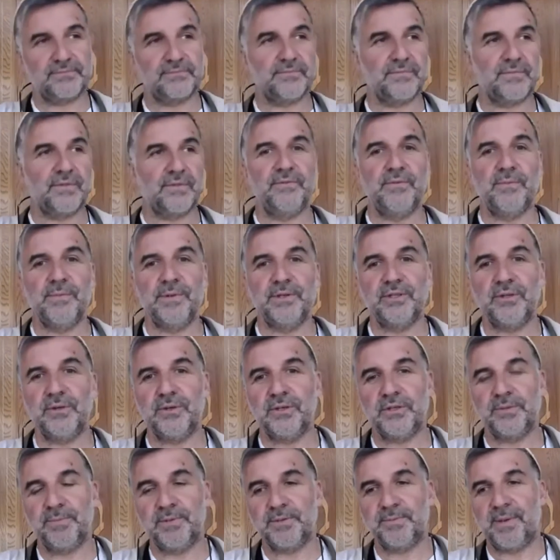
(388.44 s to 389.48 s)
from a
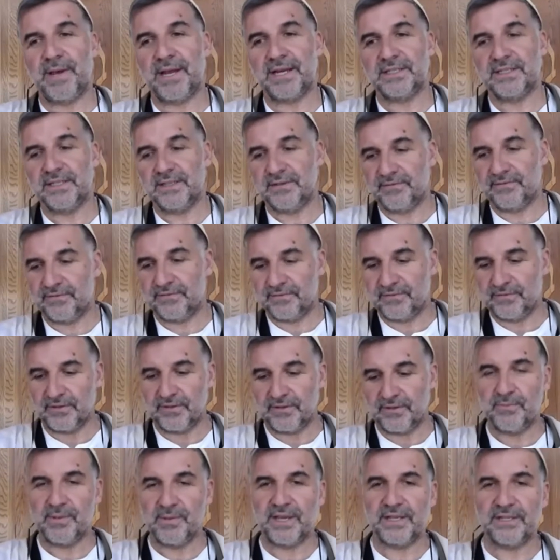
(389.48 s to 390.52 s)
Jewish perspective,
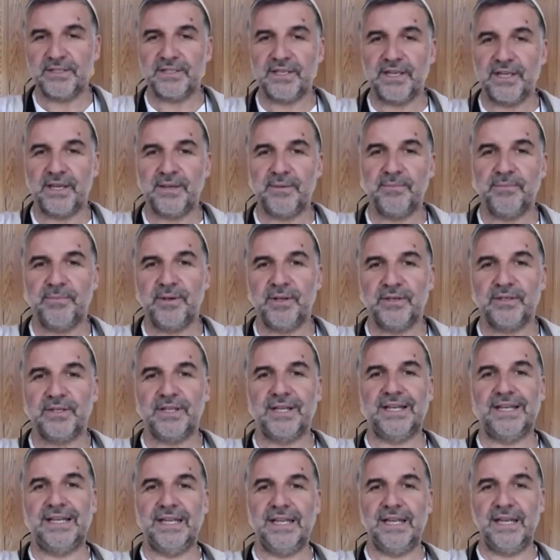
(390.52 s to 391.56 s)
you may say, but
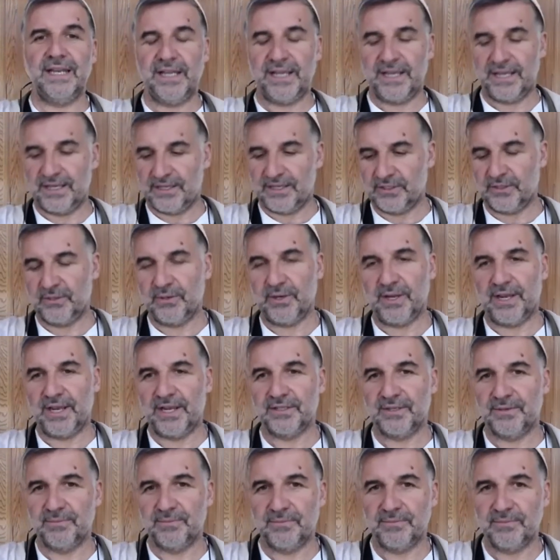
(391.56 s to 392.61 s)
clearly
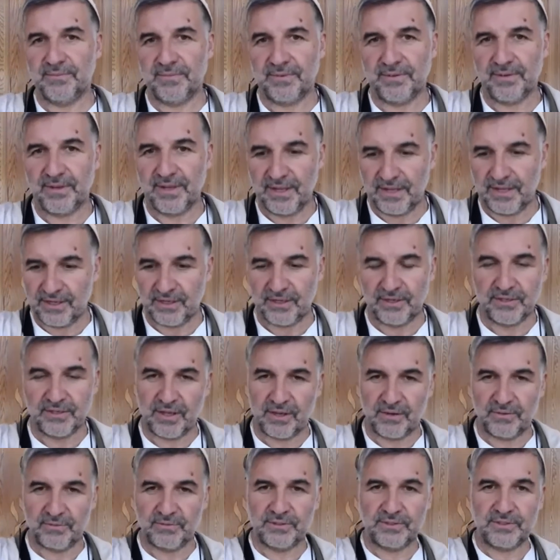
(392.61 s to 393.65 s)
Judaism
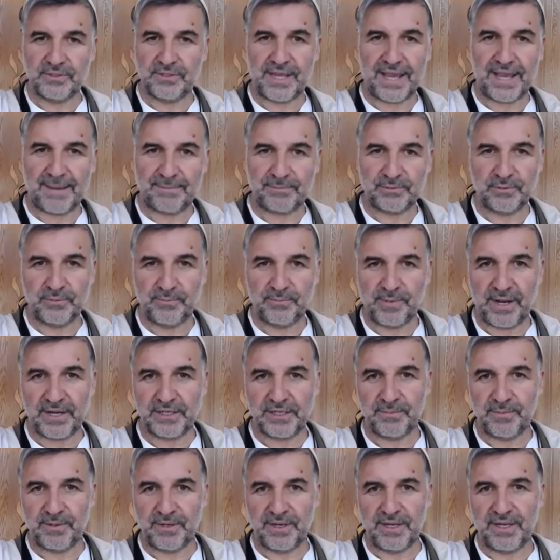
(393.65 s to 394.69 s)
condones capital
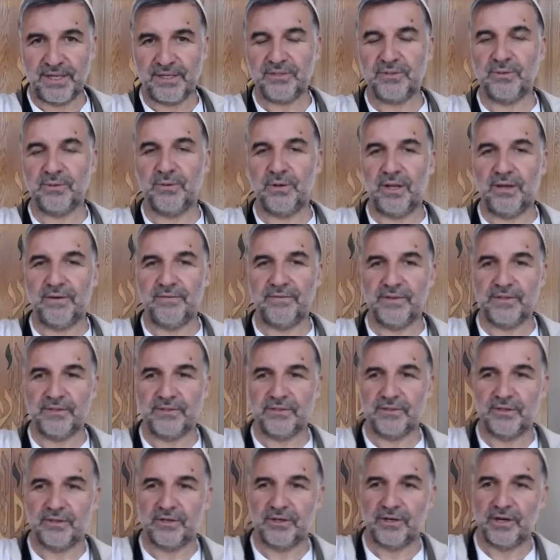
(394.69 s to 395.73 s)
punishment. It's all over the
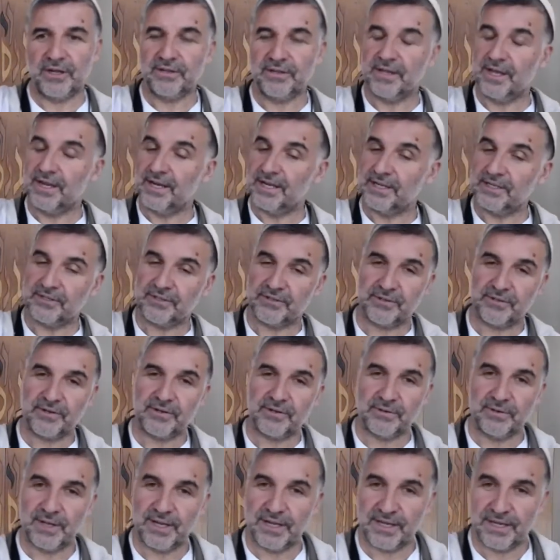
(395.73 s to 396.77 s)
Torah. And it's
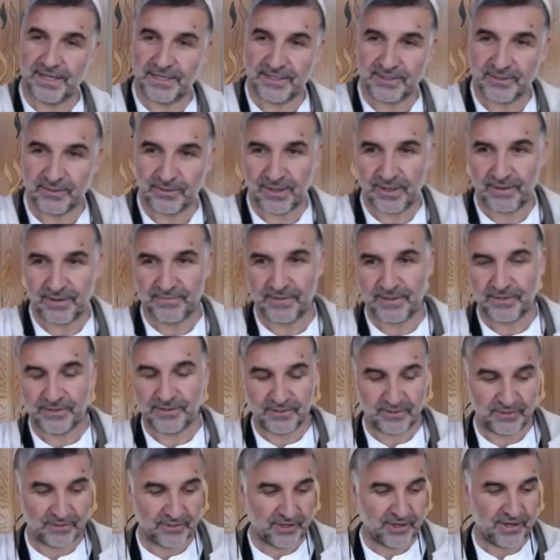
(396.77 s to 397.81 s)
true, it is all over the
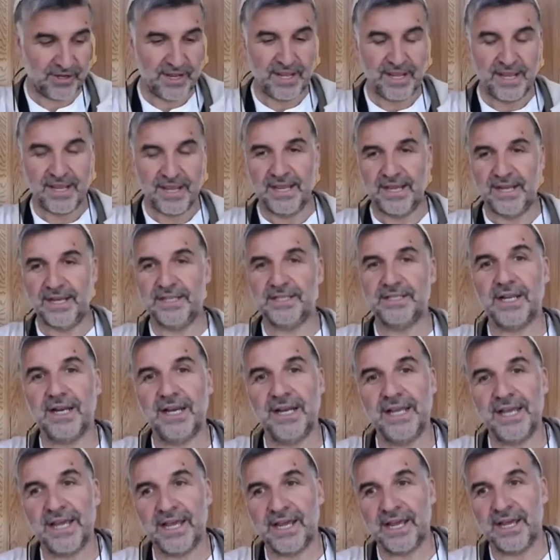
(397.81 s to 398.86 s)
Torah. It is
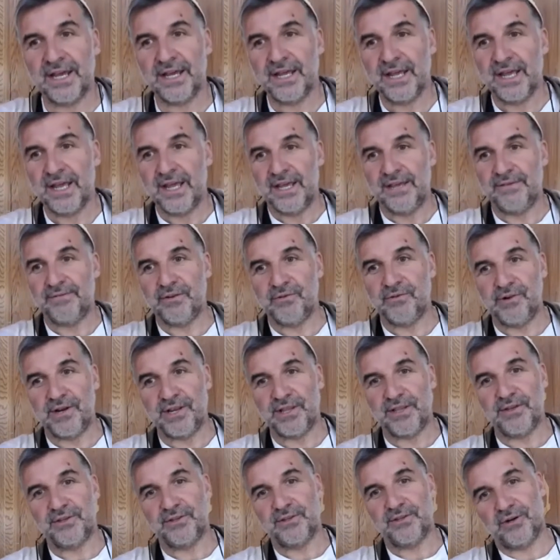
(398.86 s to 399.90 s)
clear, if you read
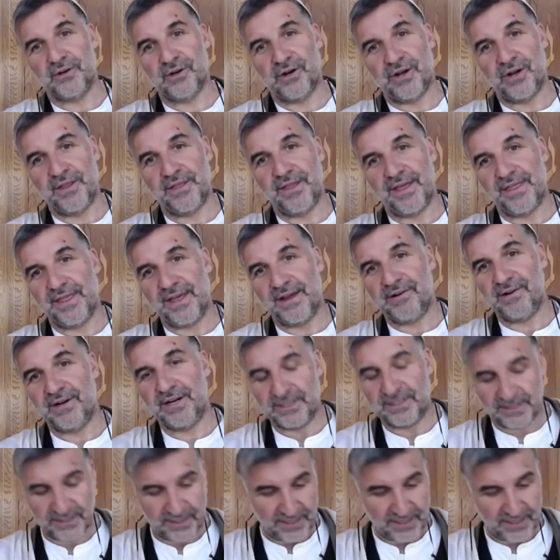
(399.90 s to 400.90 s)
the Torah, that there is